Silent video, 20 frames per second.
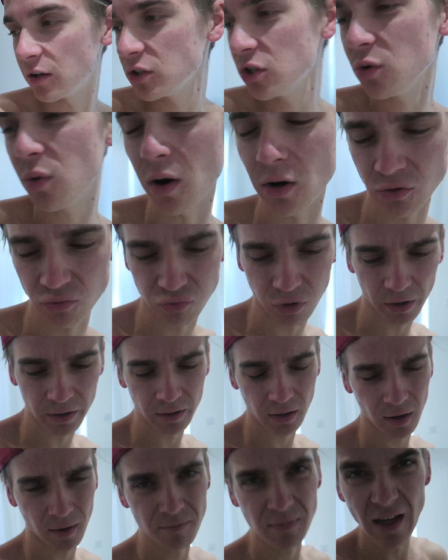I knew I was
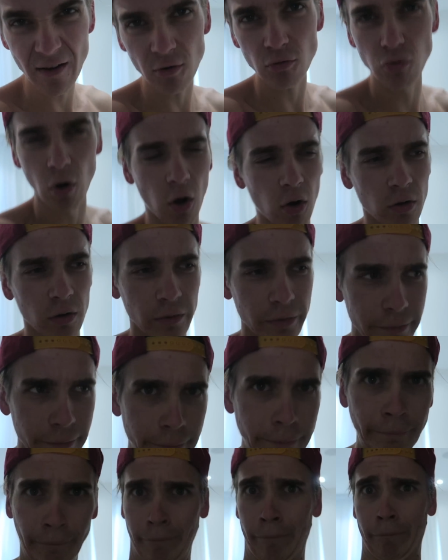right. I'm never wrong.
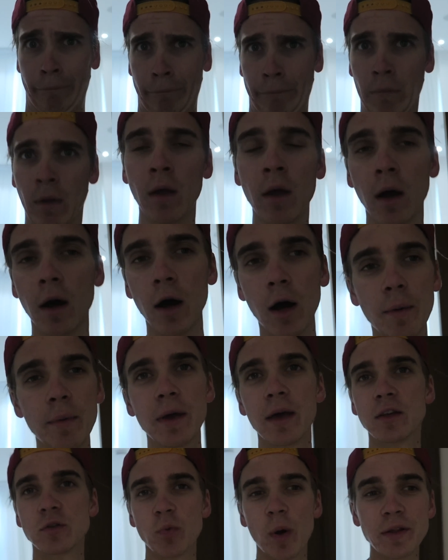Um,
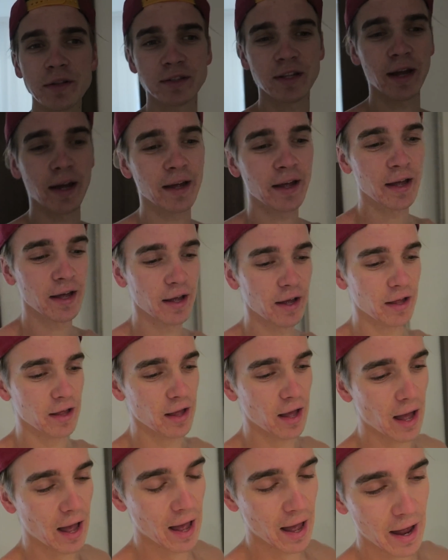it's Wednesday,
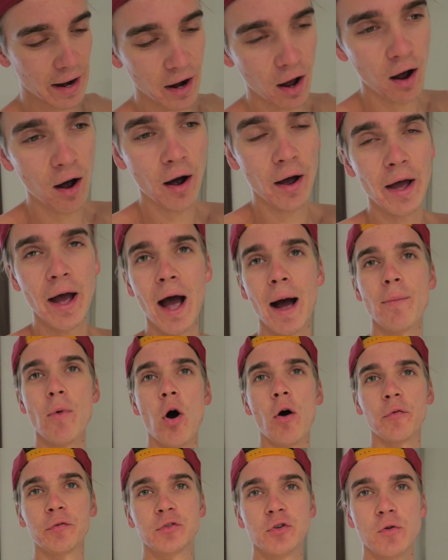and I am
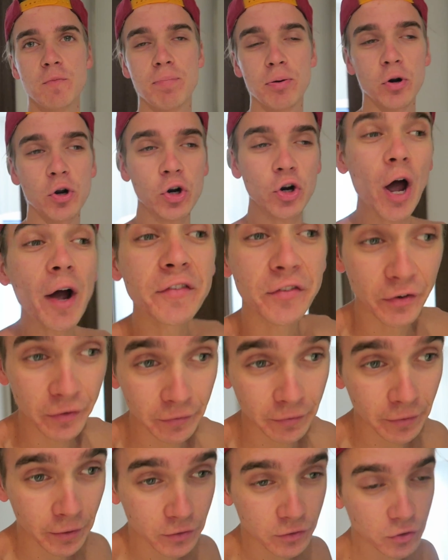off to
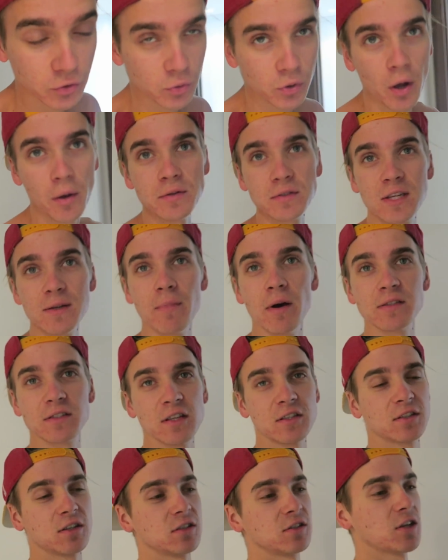Brighton to go and see my
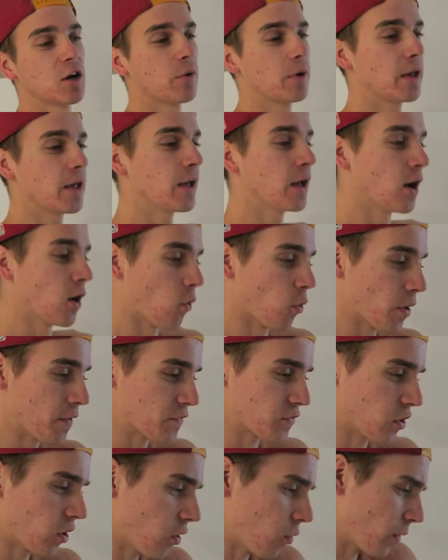sister Zoe.
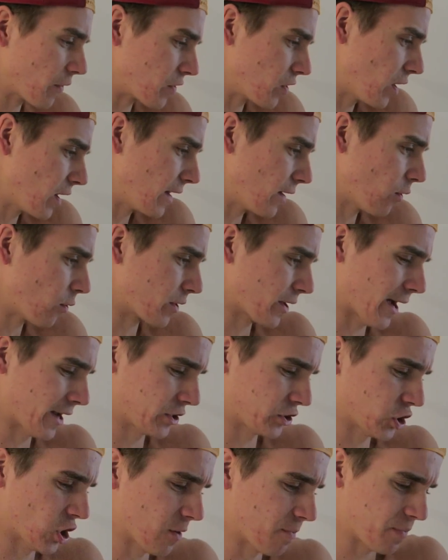We've got we've got a little
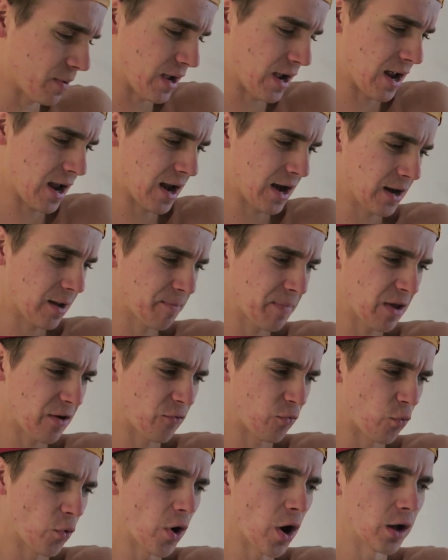catch up and a bit
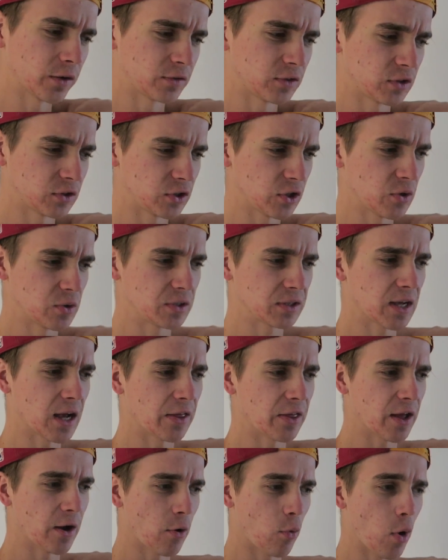of work to do
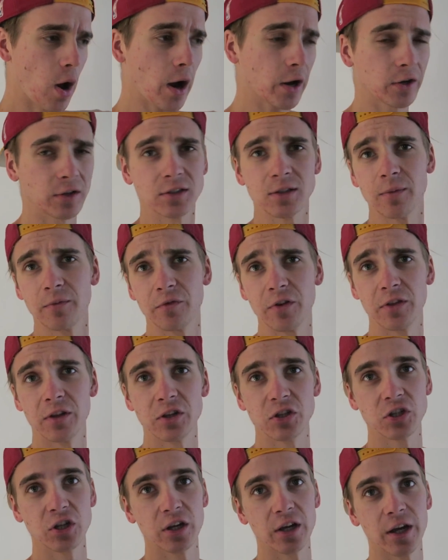together. We're working on something
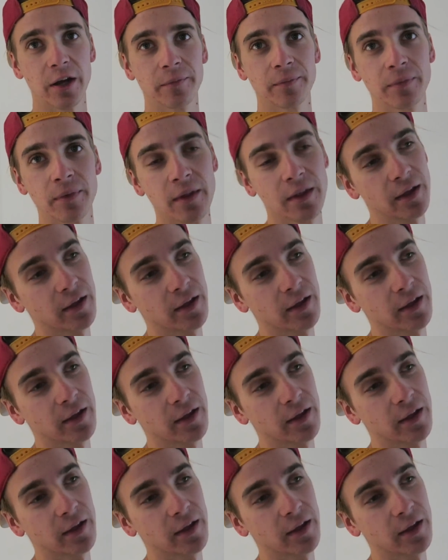this year.